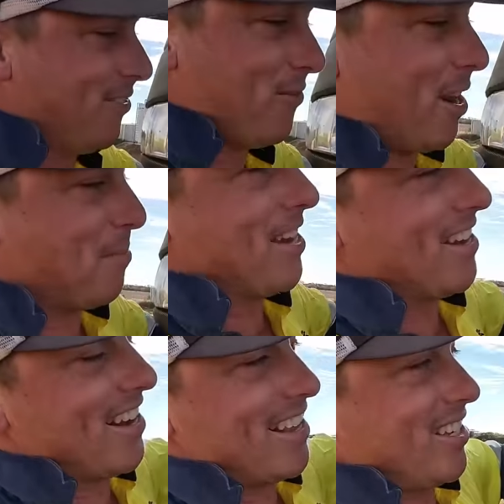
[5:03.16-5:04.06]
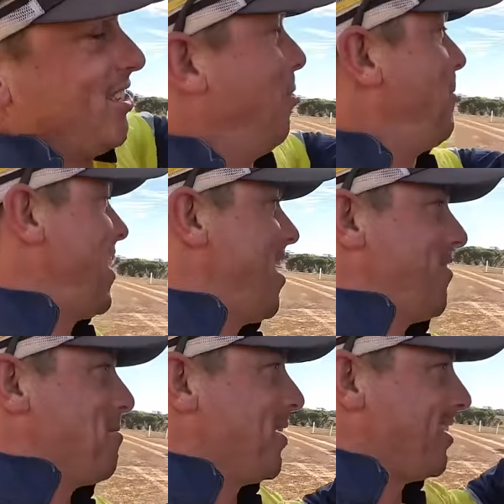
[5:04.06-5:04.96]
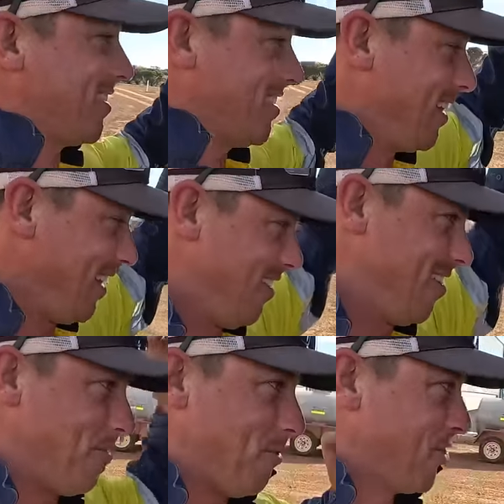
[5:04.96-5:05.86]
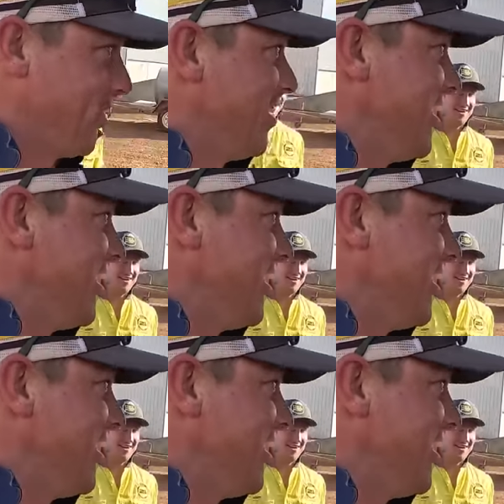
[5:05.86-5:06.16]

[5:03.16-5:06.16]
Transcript: But I mean, it's still a bit heavy, but it's nothing like what John